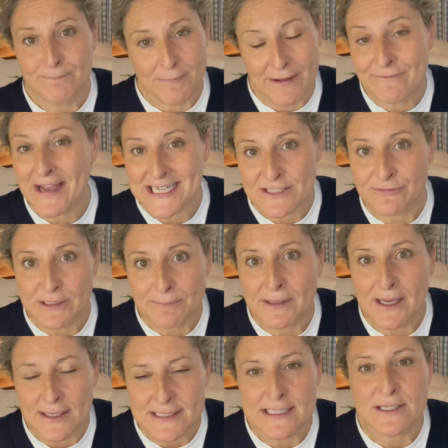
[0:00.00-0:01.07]
effectively
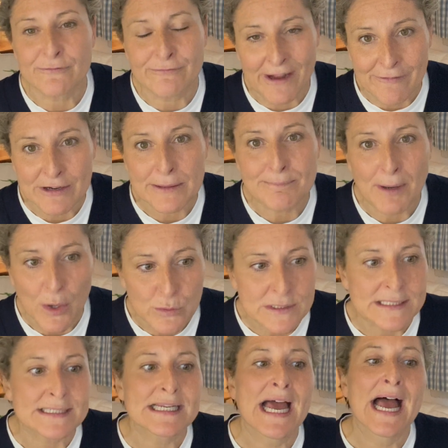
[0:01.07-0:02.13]
because it's a very
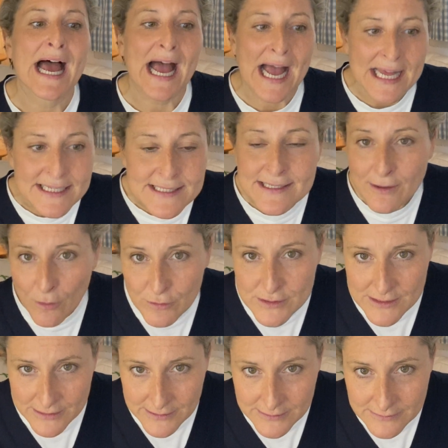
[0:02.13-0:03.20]
potent
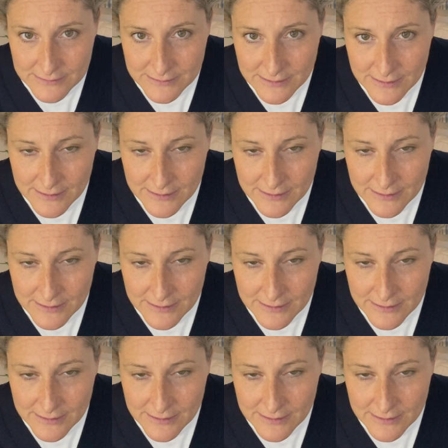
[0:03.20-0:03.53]
antioxidant.